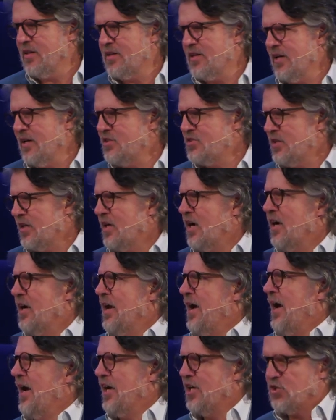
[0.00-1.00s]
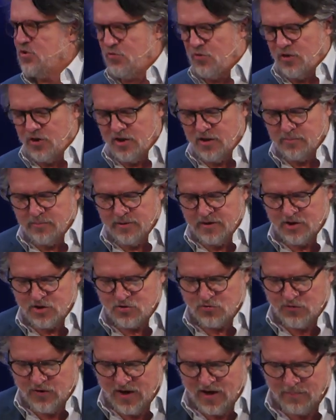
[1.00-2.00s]
things that God has for him and his
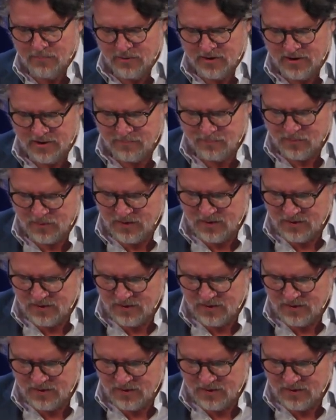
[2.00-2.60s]
family. And,